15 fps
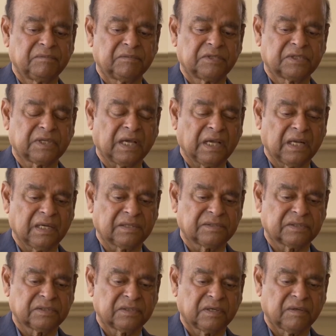
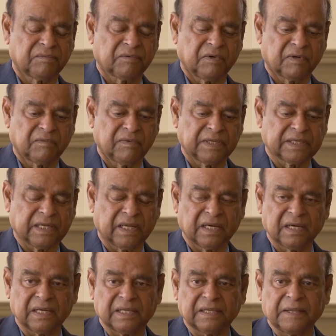styles of conflict
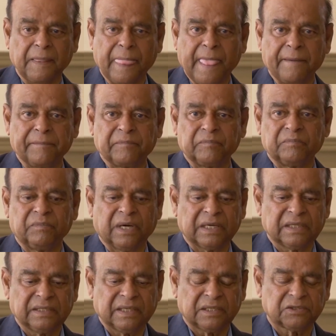handling,
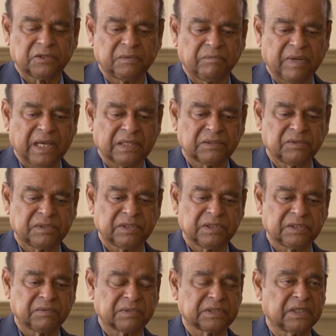but it has to match with
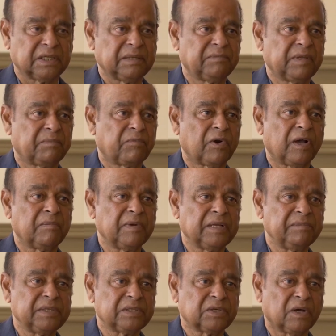situation. If the
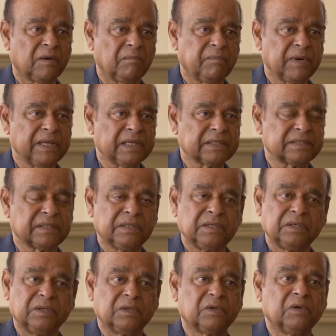problem is complex,
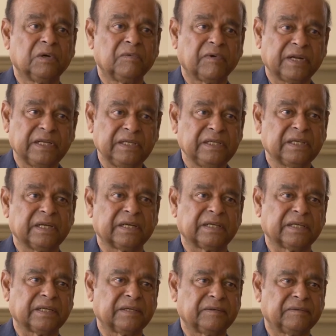you go for integrating.